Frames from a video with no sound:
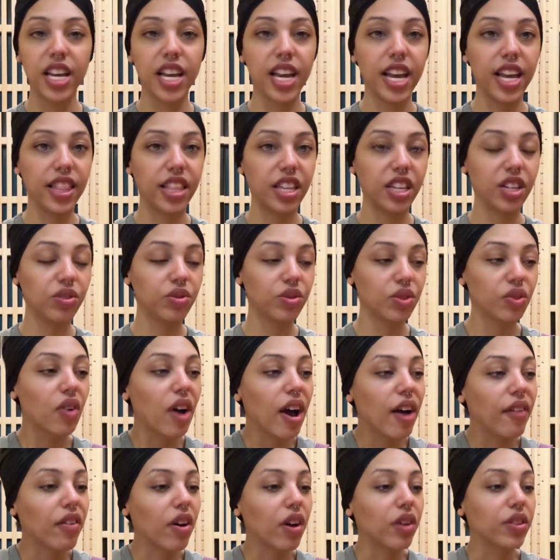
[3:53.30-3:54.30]
And then you still
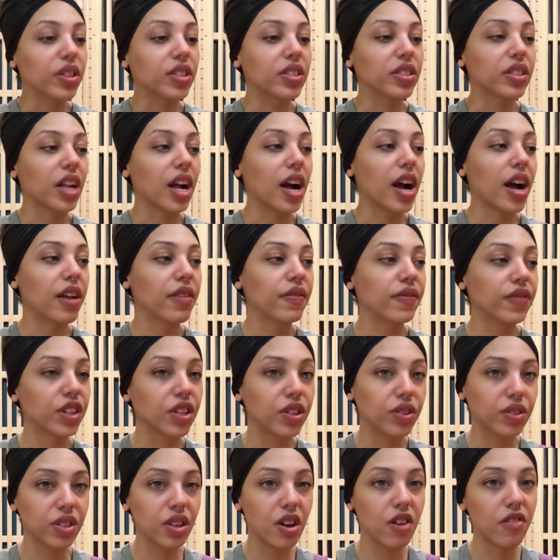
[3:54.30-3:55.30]
have all this time for
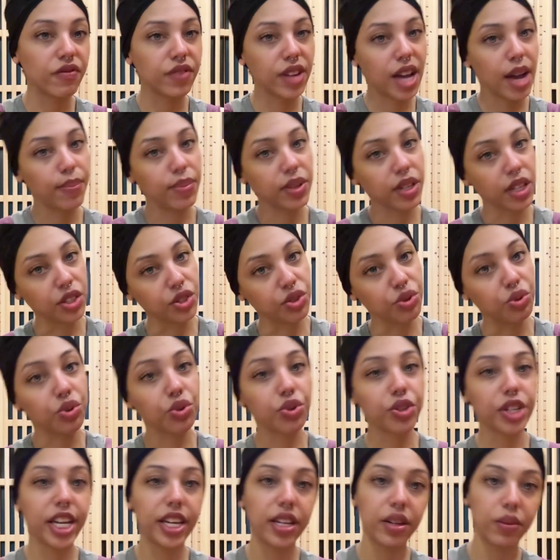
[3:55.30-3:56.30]
yourself, not because you
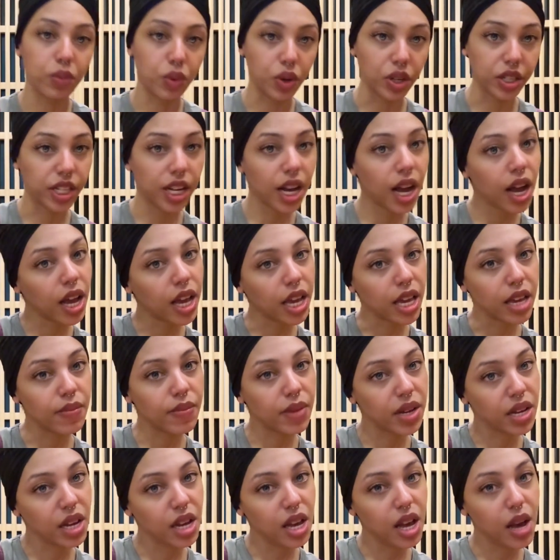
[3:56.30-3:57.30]
created more time,
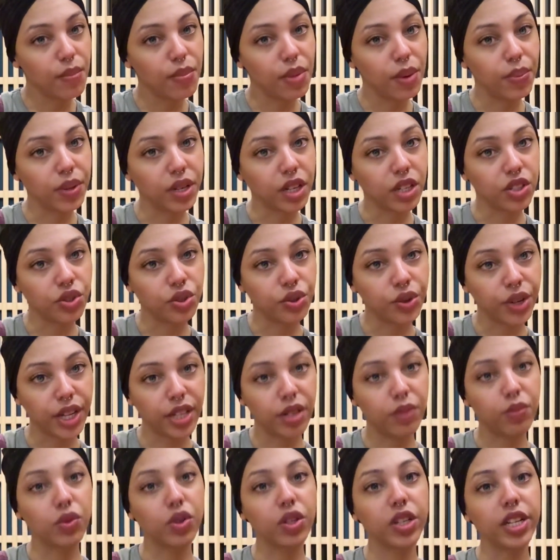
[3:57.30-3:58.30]
but because you created
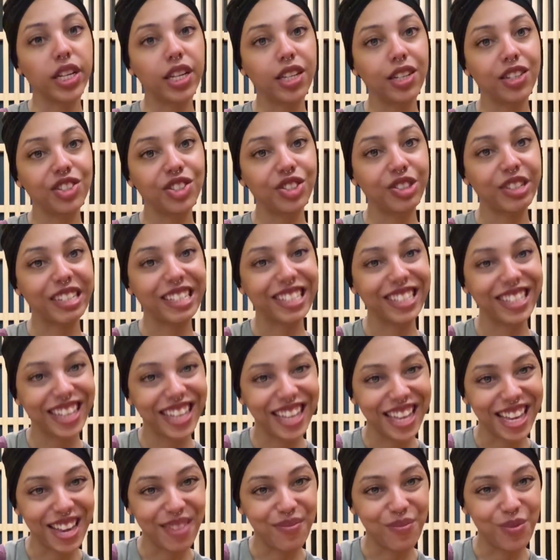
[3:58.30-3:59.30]
more energy
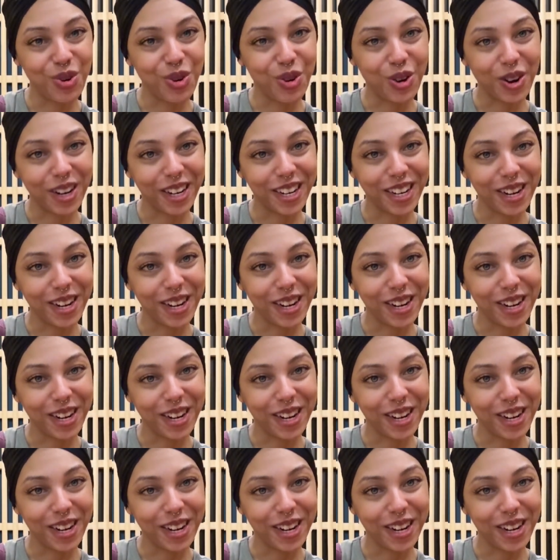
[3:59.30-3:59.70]
and more